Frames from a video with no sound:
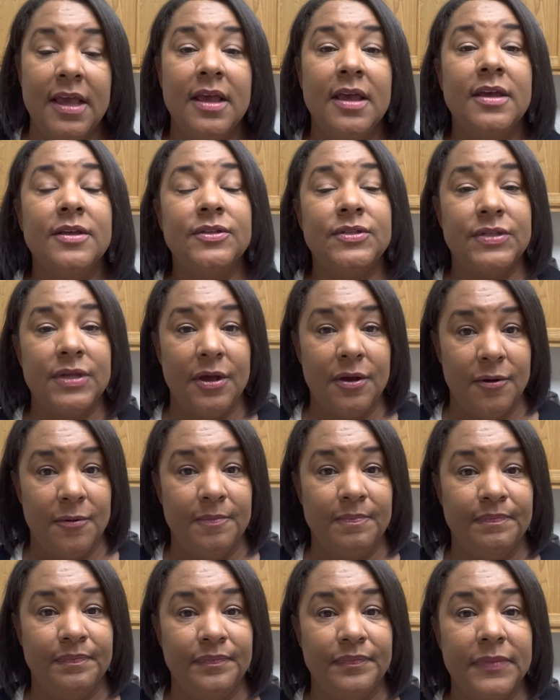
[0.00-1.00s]

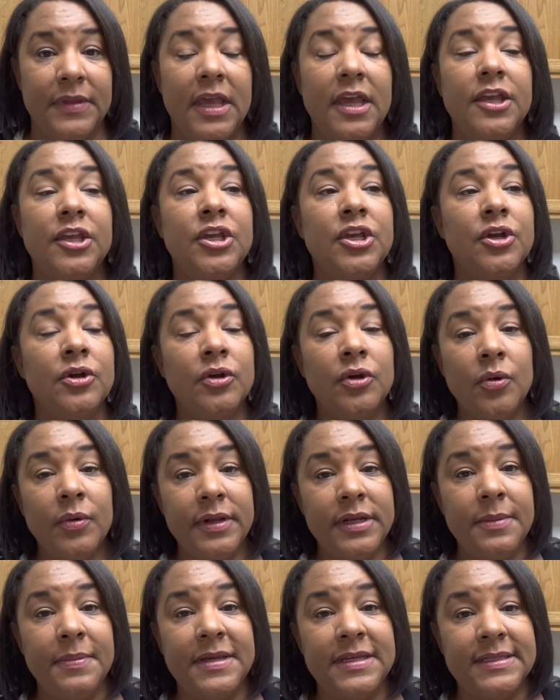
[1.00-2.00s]
So you're going
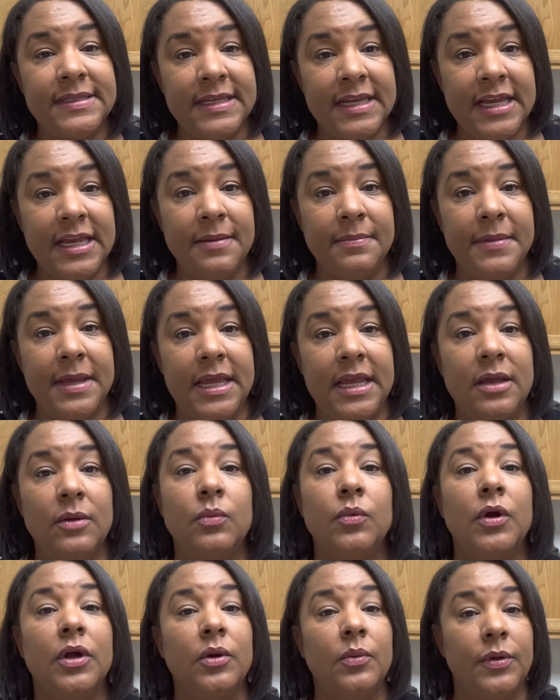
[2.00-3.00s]
to be seeing me
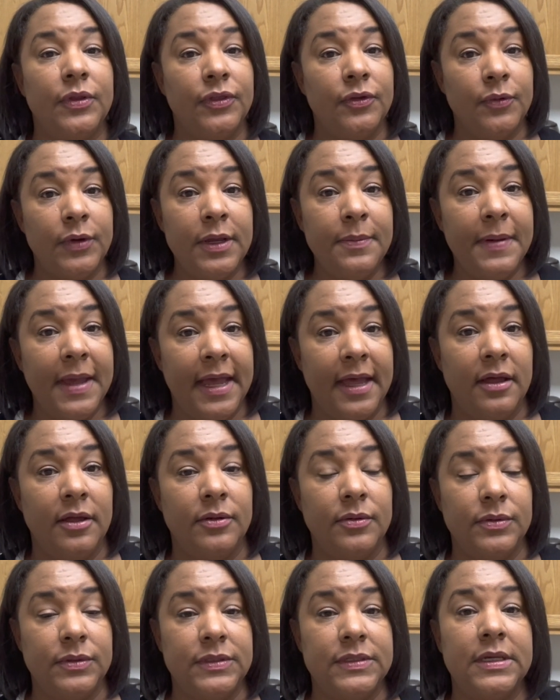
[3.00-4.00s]
work with 3
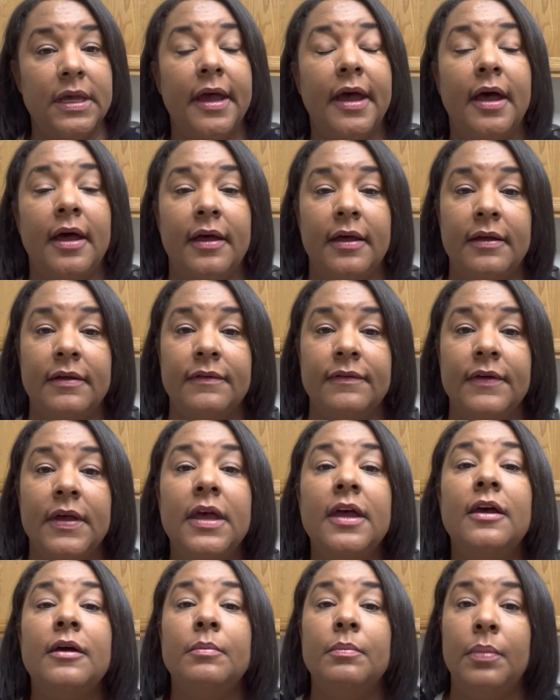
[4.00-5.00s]
pounds of
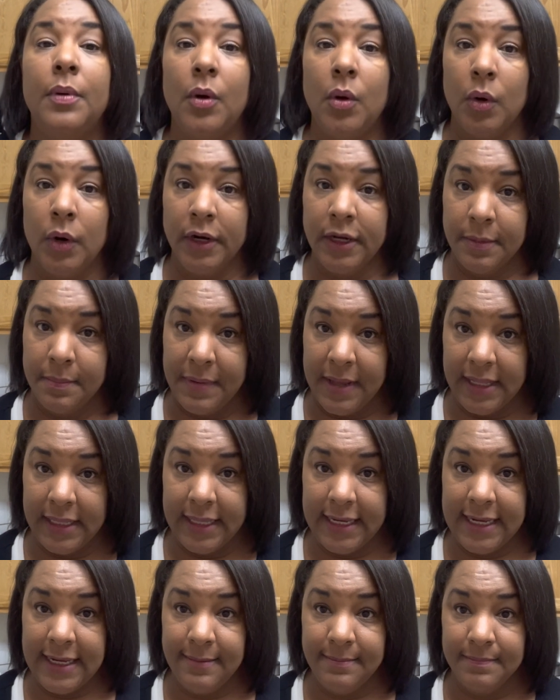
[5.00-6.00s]
pork
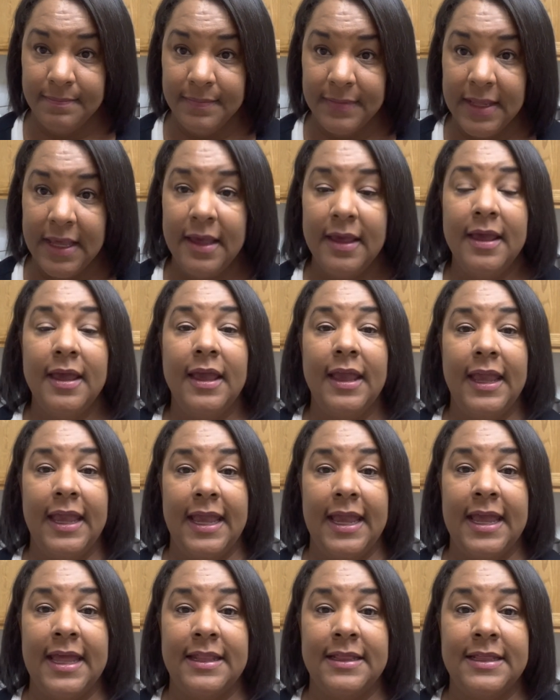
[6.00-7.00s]
belly.
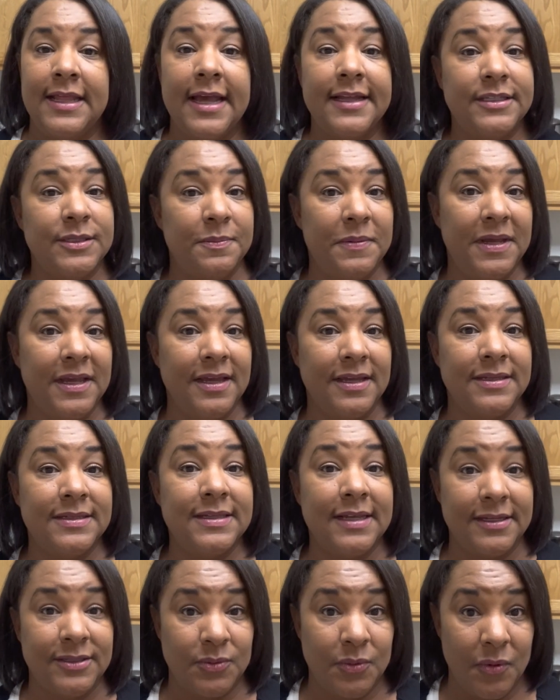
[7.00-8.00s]
And that's because
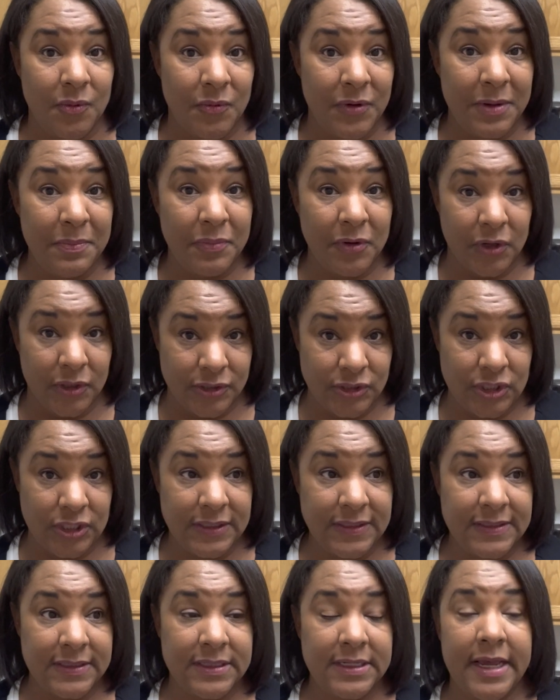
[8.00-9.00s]
that's what we
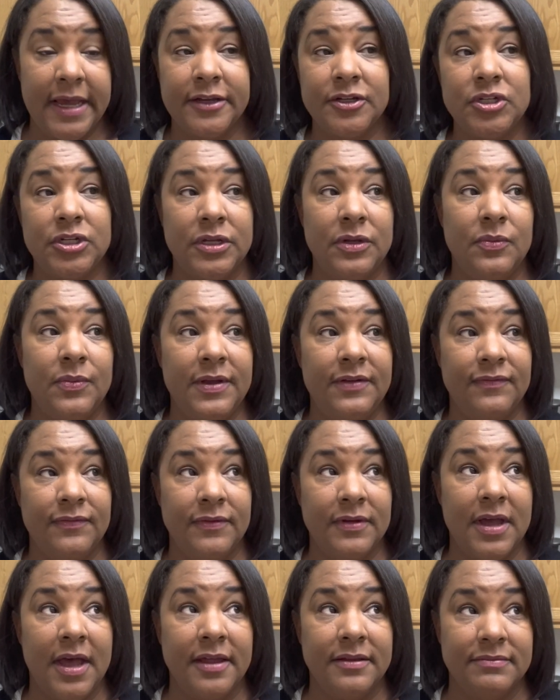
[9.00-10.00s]
purchased. Actually, we've
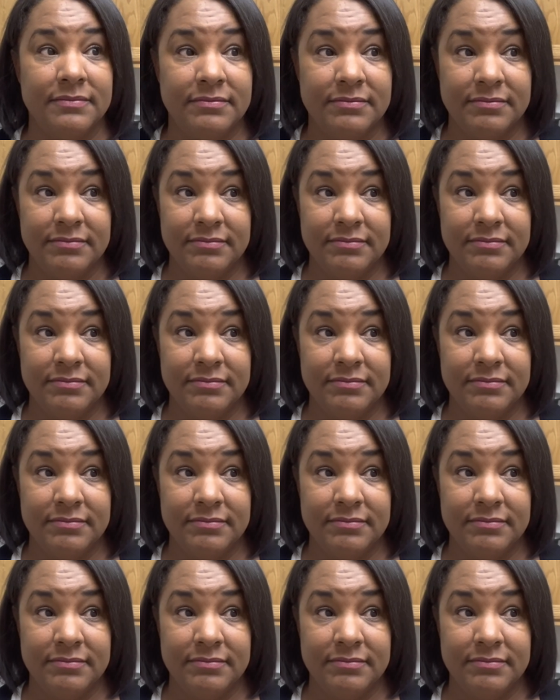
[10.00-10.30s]
got